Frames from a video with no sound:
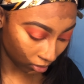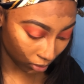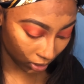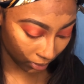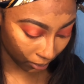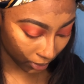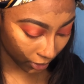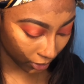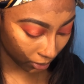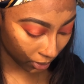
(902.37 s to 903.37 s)
what do I want
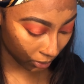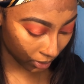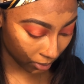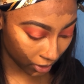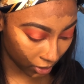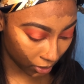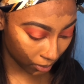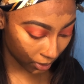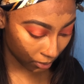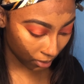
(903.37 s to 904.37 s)
to do? What do I
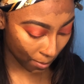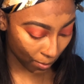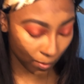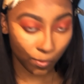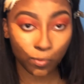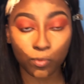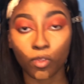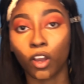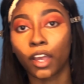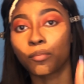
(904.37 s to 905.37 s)
want to
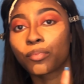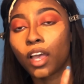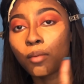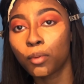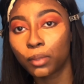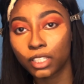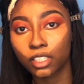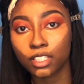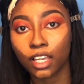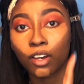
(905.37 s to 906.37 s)
do? Okay, I'm gonna blend
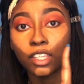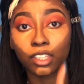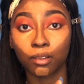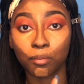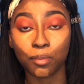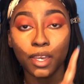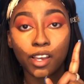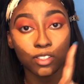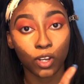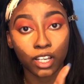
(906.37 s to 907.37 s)
this out and then I'm gonna be
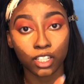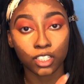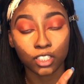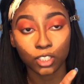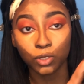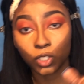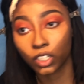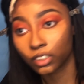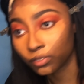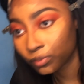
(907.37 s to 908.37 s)
back so I can continue talking.